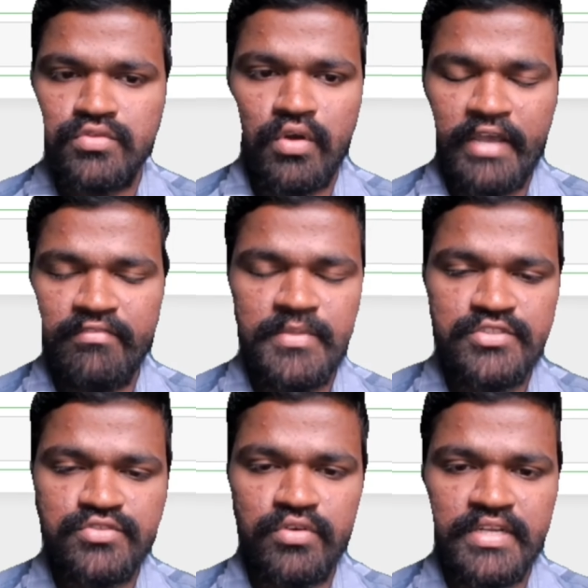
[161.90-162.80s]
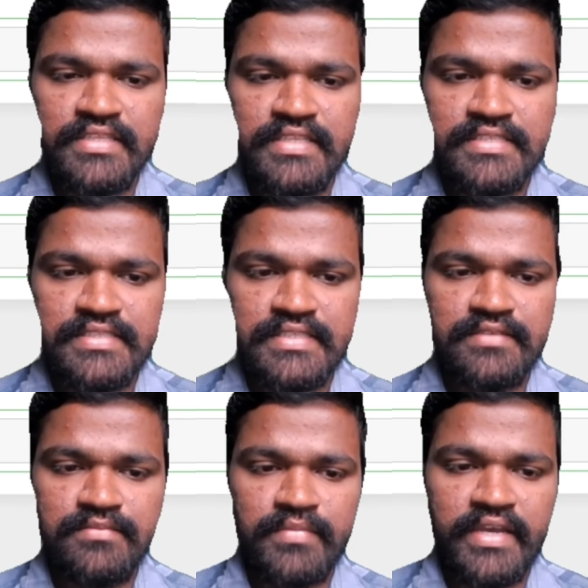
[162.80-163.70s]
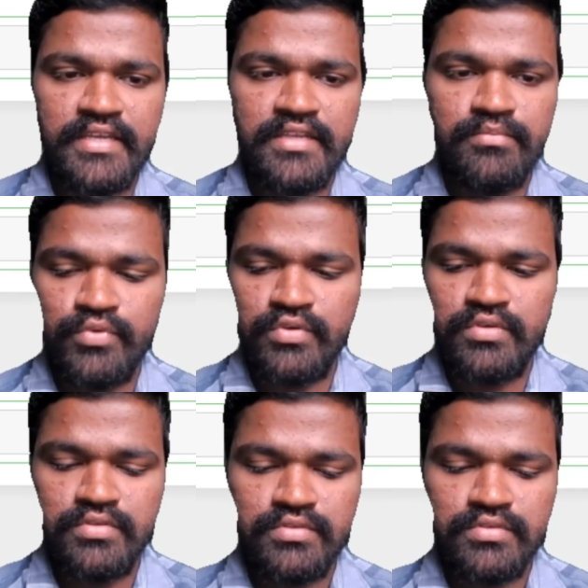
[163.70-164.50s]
So I will be storing this in my input.